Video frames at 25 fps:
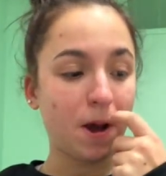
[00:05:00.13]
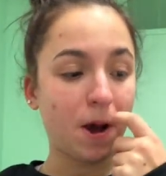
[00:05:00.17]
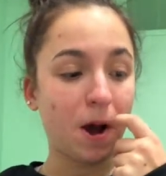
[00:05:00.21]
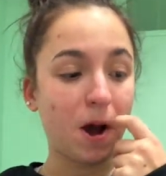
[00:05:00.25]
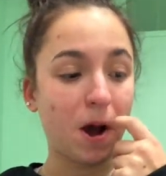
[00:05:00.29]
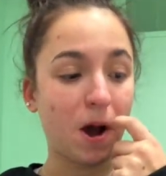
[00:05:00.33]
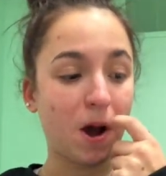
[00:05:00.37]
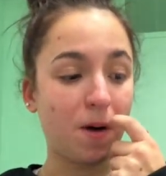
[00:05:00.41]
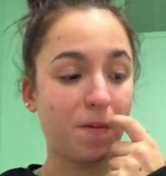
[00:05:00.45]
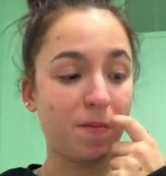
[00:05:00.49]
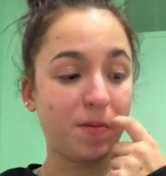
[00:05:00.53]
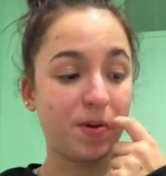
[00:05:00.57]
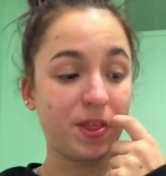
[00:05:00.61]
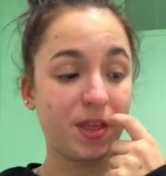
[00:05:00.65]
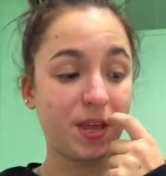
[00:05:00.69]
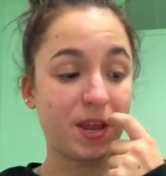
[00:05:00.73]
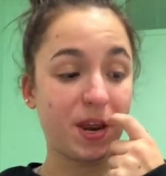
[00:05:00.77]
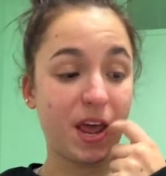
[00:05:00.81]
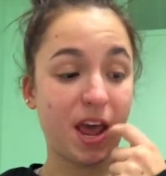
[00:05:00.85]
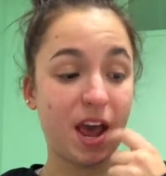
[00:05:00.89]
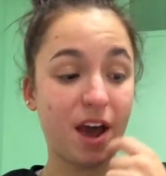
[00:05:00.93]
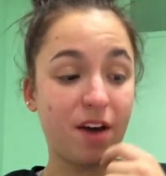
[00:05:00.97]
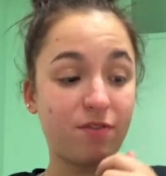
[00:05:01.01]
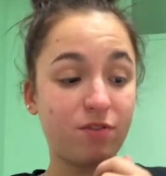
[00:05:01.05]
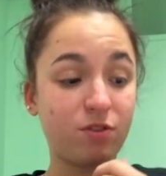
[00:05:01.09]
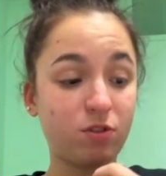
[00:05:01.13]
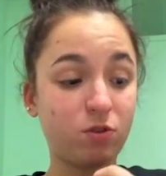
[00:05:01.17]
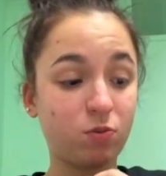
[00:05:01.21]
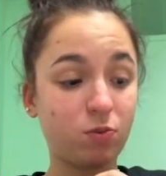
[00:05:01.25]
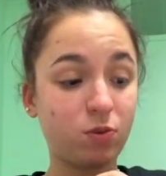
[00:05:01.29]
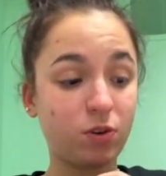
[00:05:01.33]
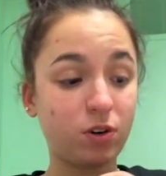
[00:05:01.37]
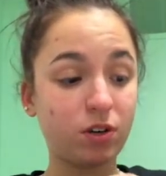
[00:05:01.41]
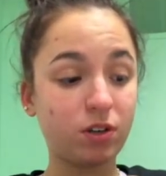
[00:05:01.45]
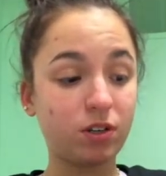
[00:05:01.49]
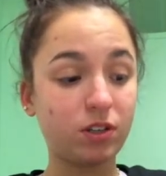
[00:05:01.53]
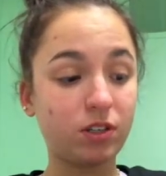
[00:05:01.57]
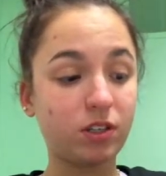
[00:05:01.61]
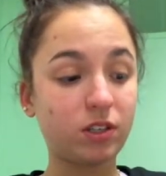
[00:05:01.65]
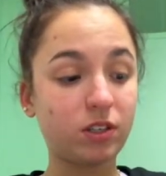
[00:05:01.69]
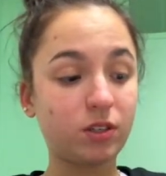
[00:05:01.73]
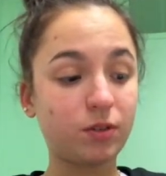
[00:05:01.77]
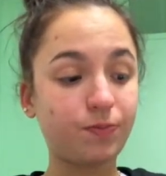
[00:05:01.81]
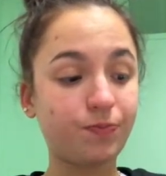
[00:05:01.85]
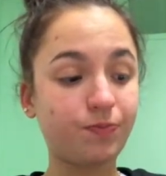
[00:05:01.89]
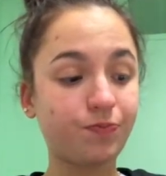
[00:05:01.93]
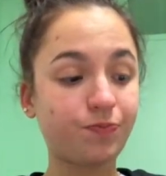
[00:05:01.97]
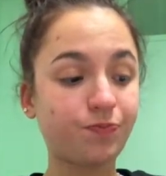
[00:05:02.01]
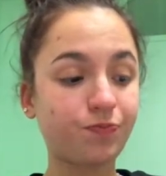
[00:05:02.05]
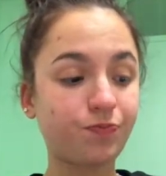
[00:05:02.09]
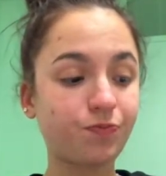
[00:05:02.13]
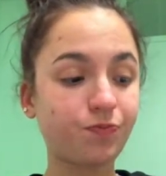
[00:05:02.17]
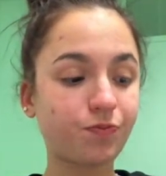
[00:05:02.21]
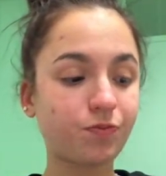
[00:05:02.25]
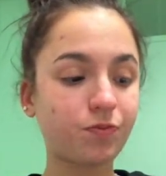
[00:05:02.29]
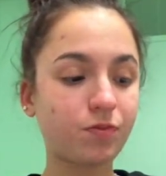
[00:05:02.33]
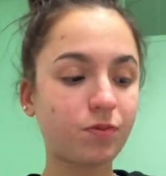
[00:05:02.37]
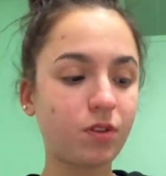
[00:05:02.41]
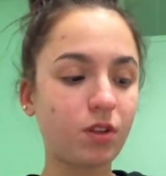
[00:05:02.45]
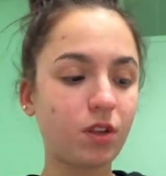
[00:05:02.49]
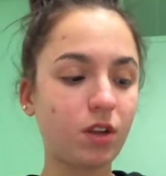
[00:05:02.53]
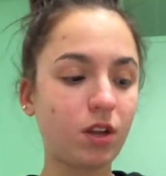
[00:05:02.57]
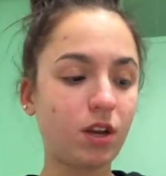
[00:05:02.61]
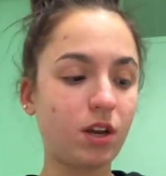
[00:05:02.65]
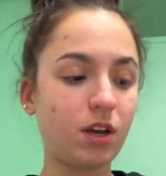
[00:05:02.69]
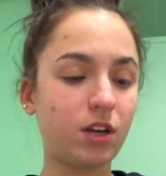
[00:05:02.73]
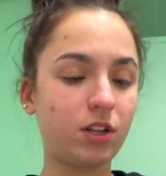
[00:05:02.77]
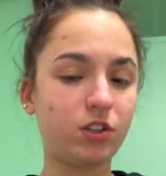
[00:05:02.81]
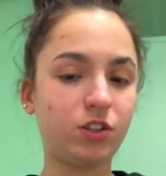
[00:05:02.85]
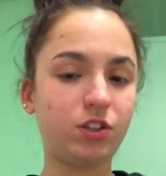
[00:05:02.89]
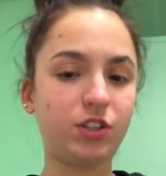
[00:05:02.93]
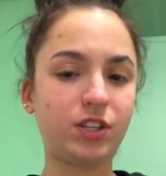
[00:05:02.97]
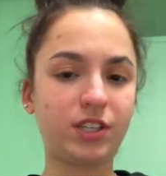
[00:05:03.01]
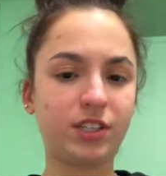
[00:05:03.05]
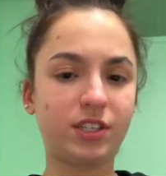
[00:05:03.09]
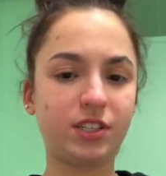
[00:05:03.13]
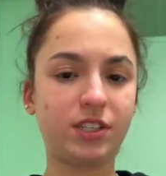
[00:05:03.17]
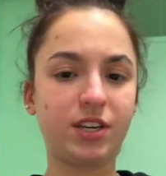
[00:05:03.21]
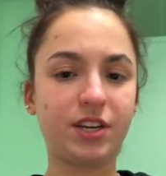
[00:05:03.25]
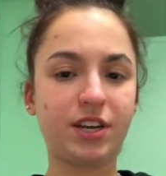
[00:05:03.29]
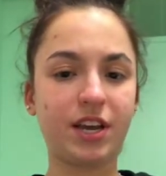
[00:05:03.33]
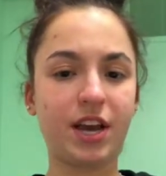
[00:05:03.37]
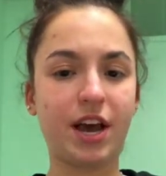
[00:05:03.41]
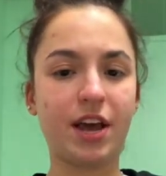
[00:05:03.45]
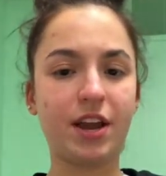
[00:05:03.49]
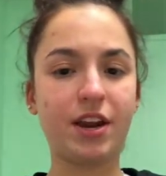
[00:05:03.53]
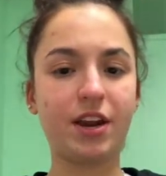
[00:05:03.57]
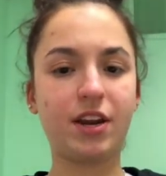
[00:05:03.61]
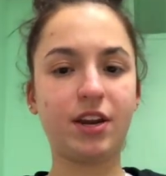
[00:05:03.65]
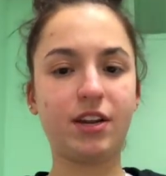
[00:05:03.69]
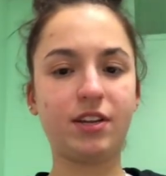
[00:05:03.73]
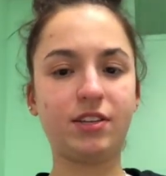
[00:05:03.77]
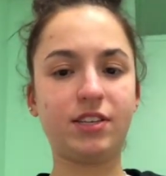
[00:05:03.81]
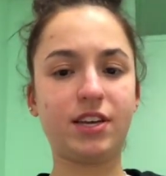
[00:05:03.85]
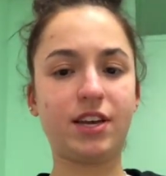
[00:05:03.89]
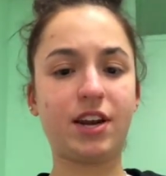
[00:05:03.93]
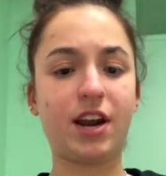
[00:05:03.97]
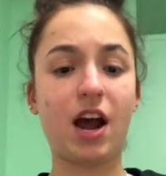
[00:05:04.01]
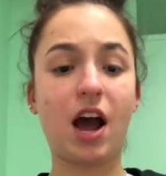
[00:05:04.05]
and then afterwards it's tested again and it's at a